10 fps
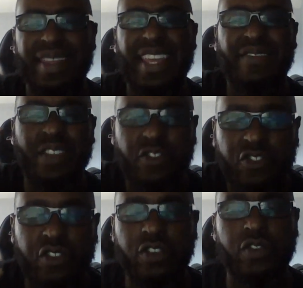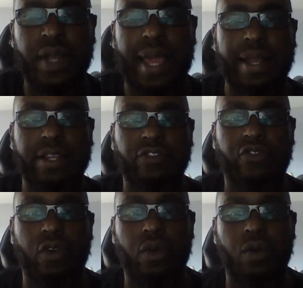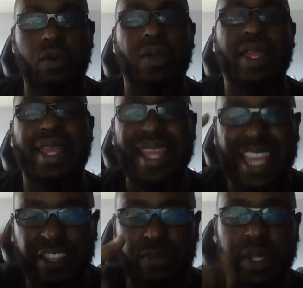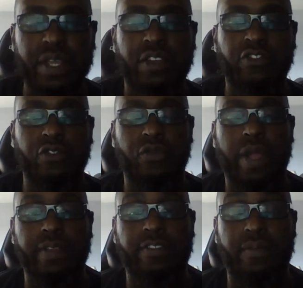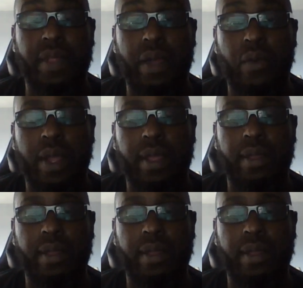if your children are out of control, it's because you raised them that way.